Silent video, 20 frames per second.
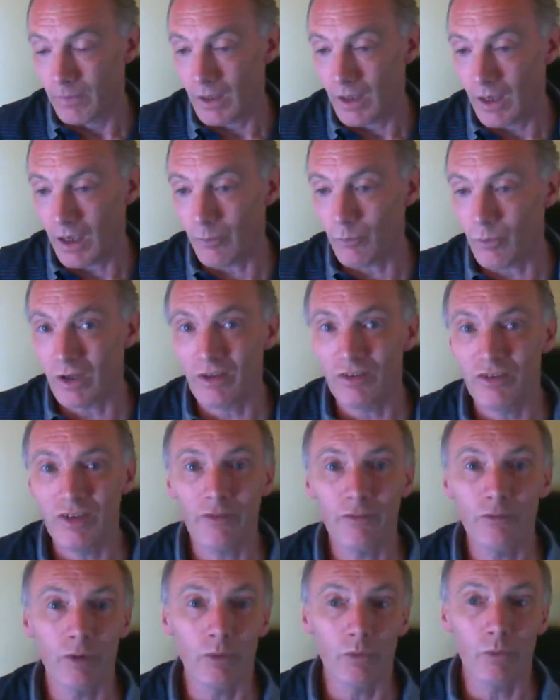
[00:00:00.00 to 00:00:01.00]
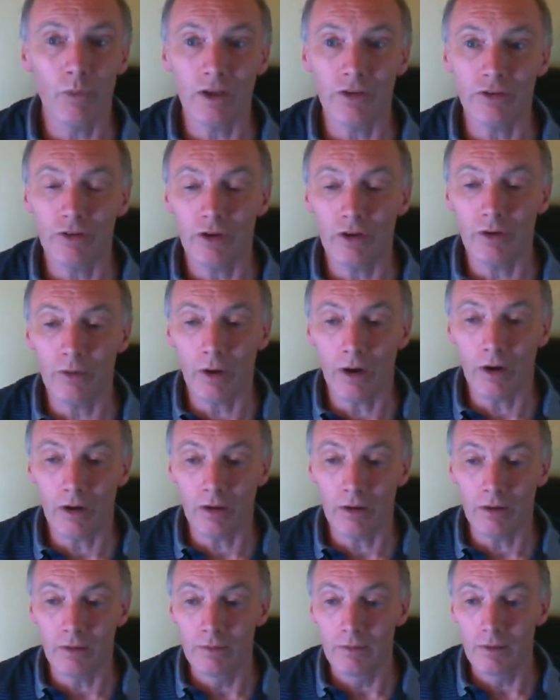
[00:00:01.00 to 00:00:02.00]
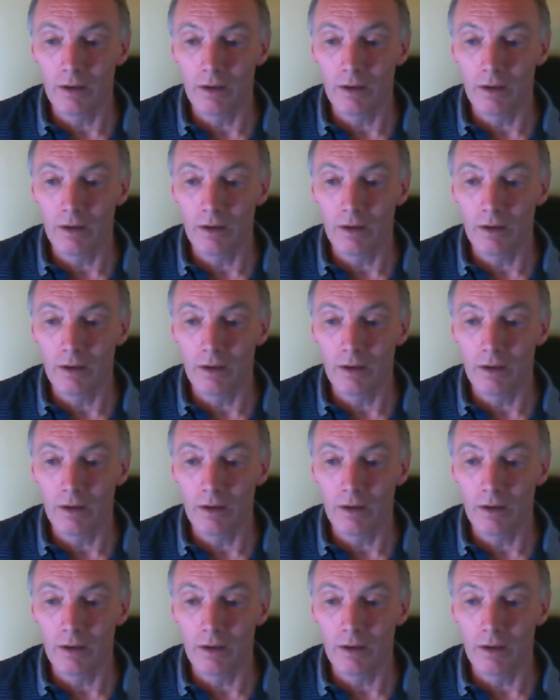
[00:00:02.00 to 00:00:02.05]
But it's different when you are,